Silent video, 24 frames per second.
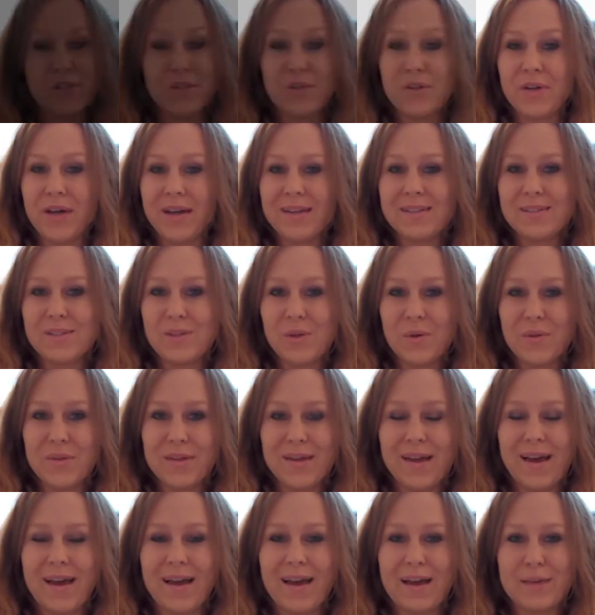you guys know that
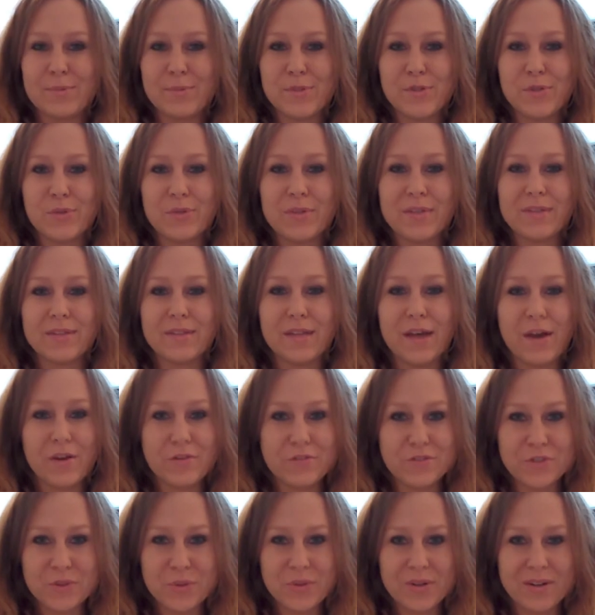I absolutely
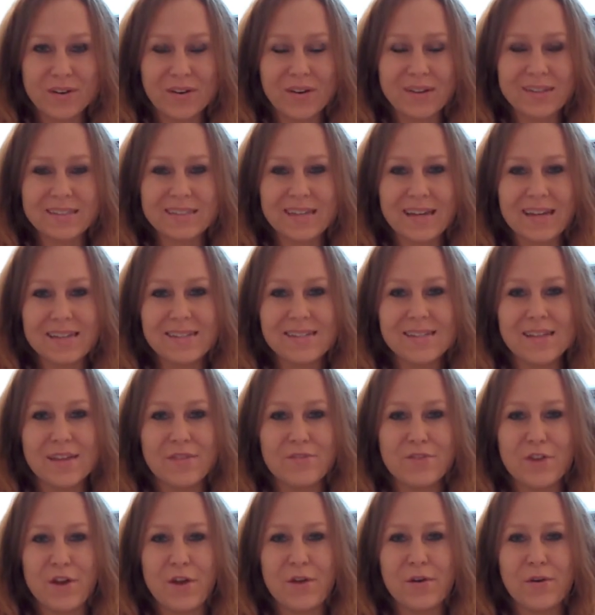love doing contests. I've
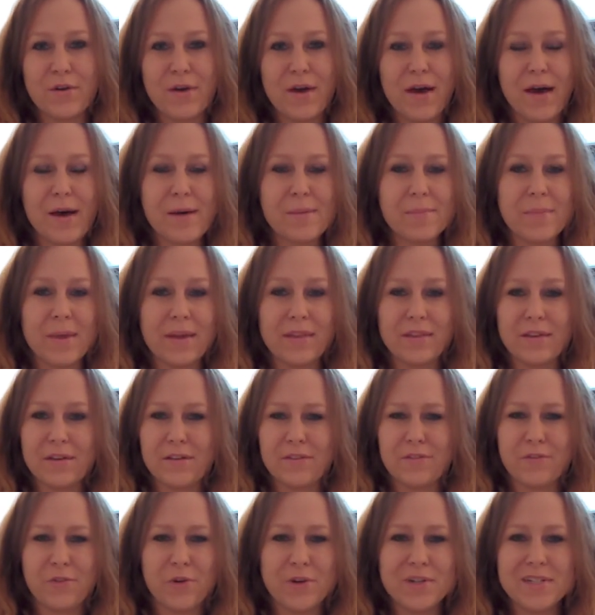done, um, I think,
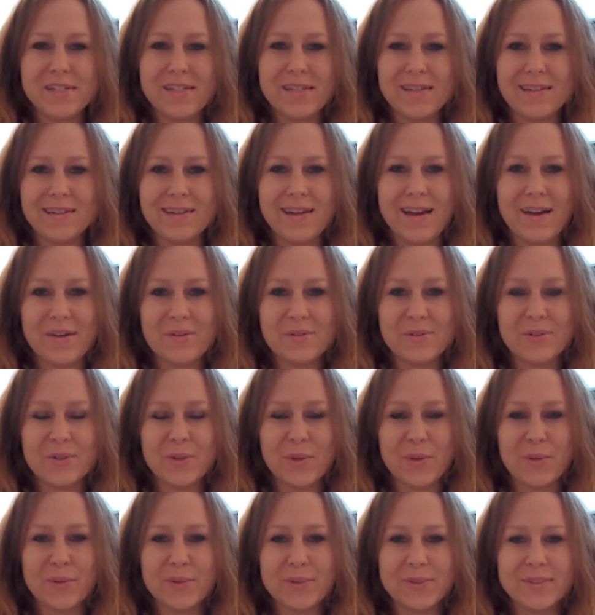14 now in
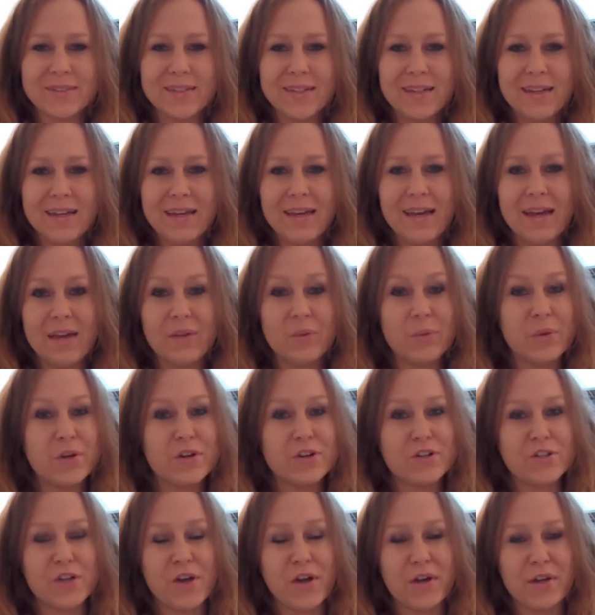total. And the one
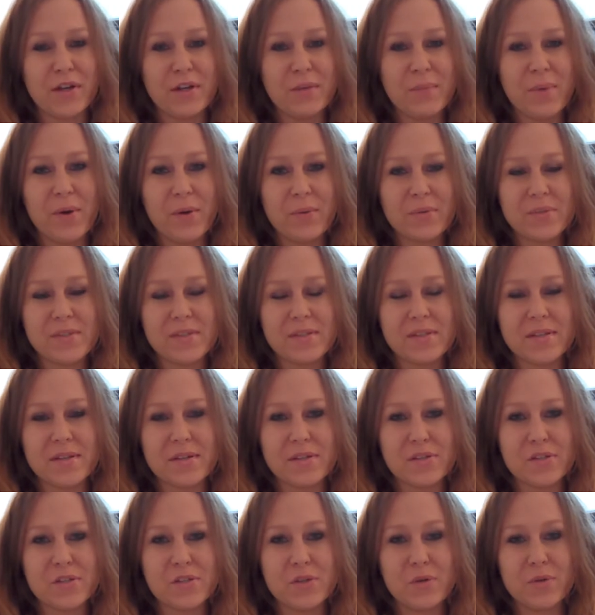you're talking about was the
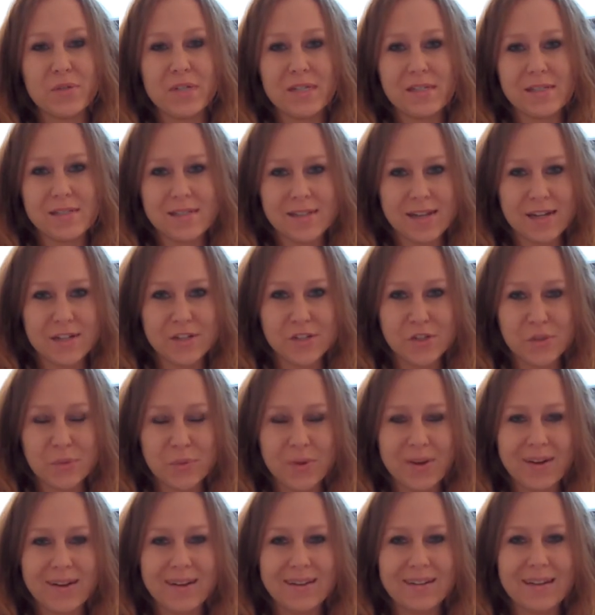Snow Day statue
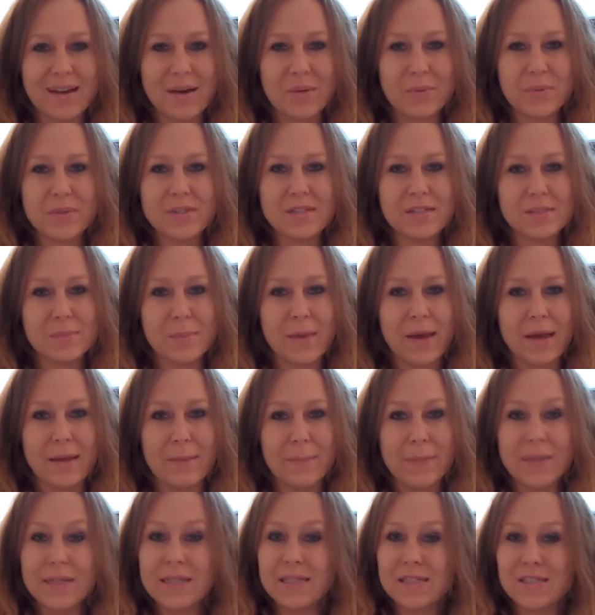one, and that was my
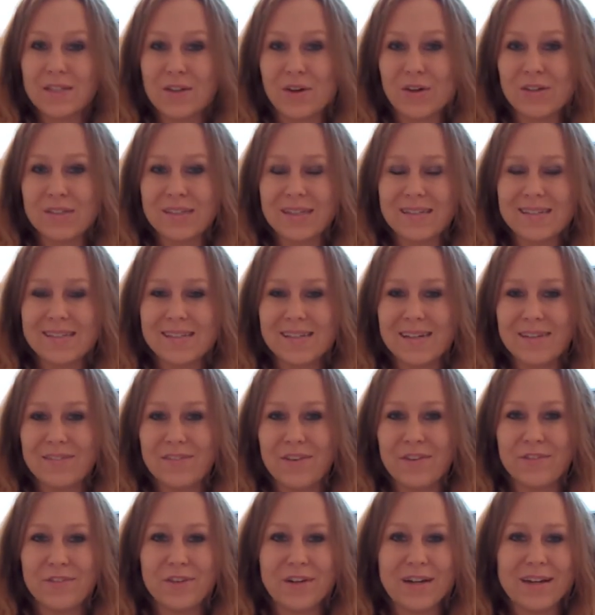biggest contest that I've
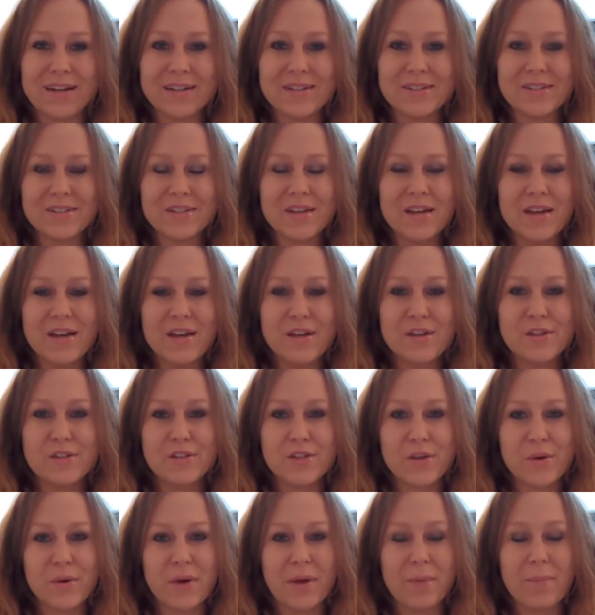ever held.
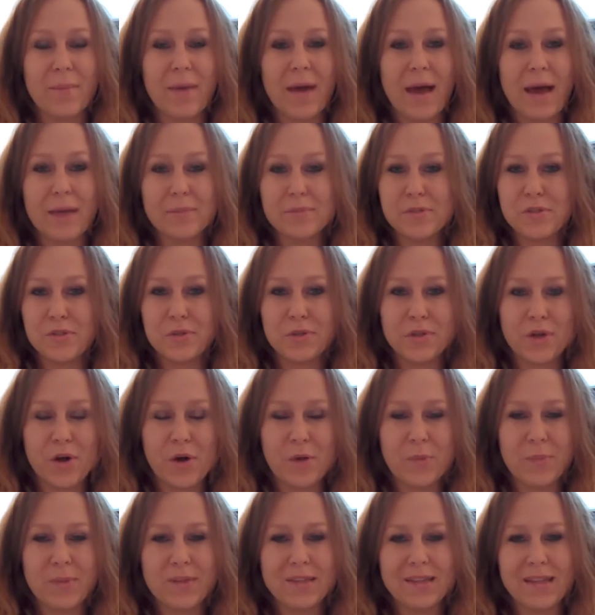So I'm absolutely
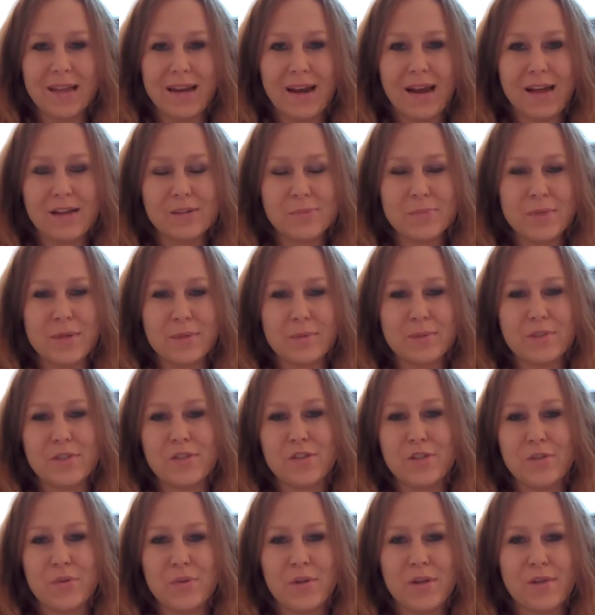hoping that I'll be able to
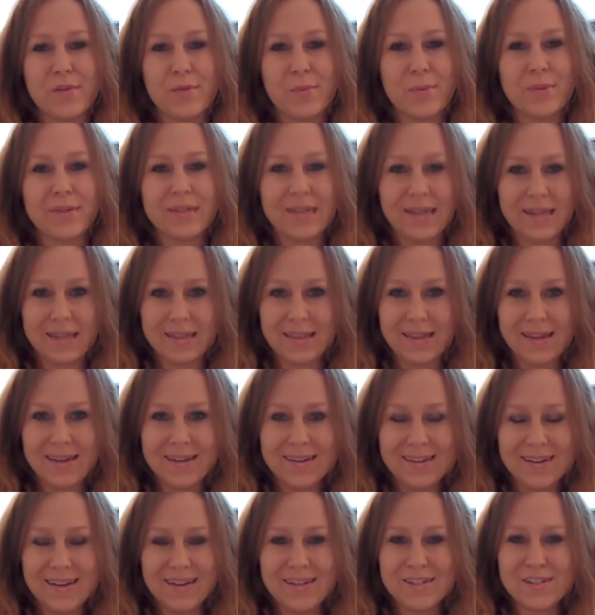do another one like
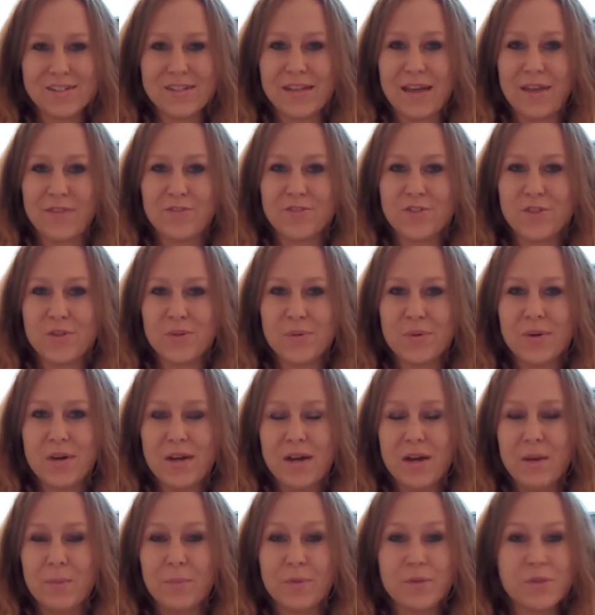that. I just have to
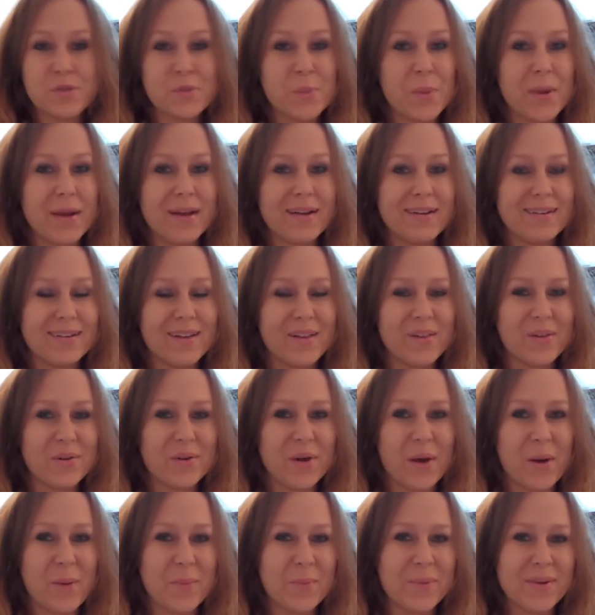persuade another
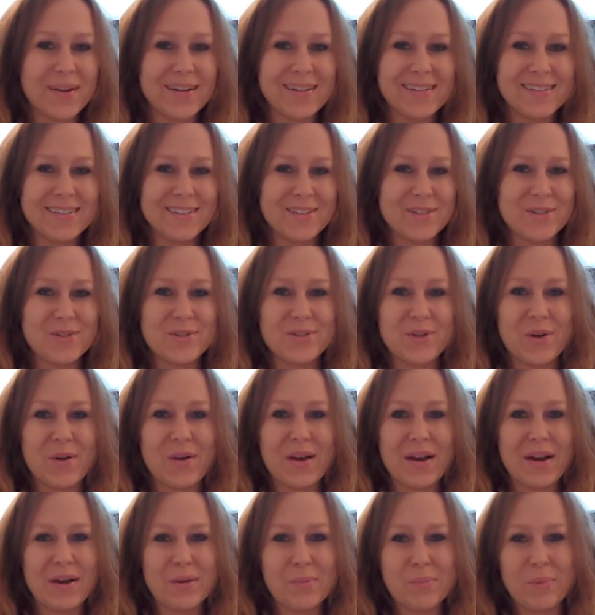company to
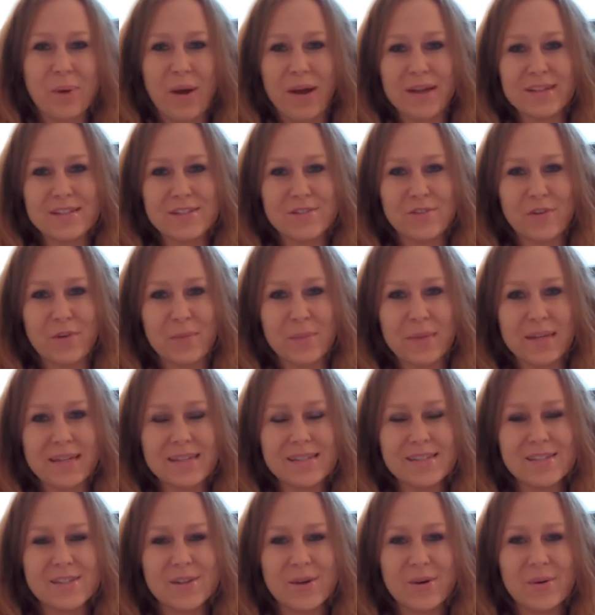donate a prize for me.
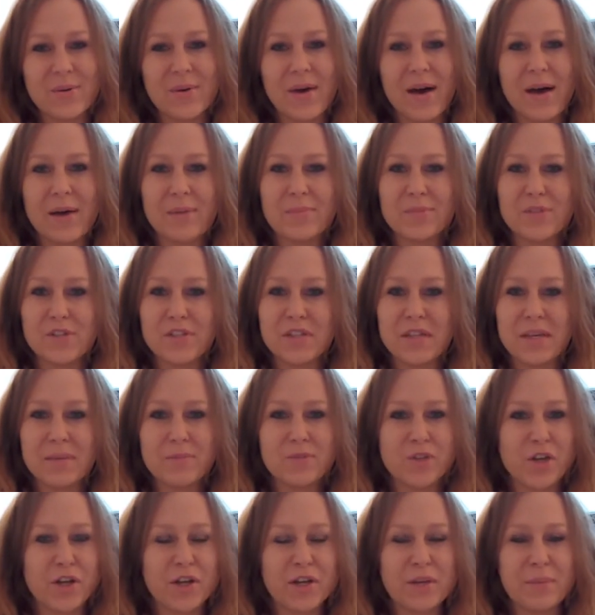So um, just keep
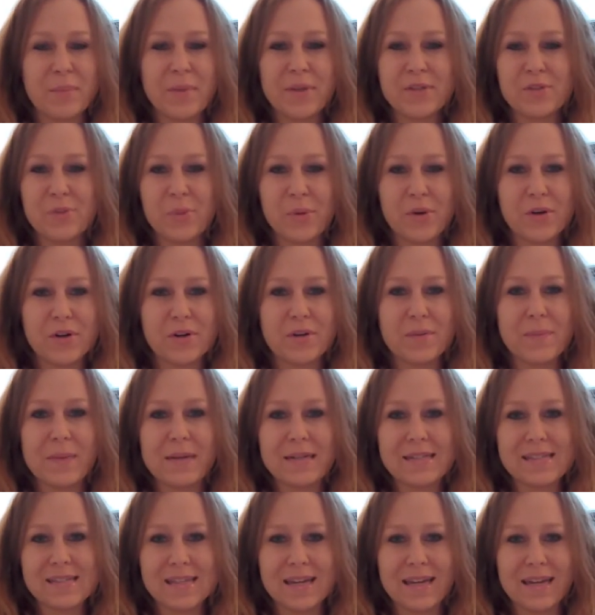checking my Twitter and my
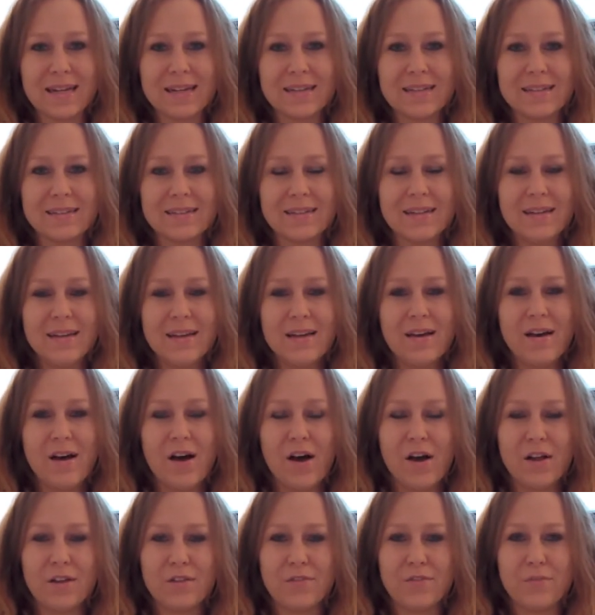site and
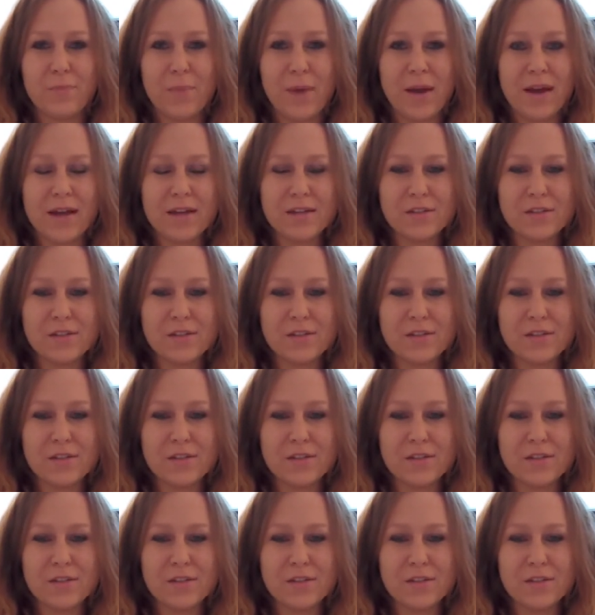all of my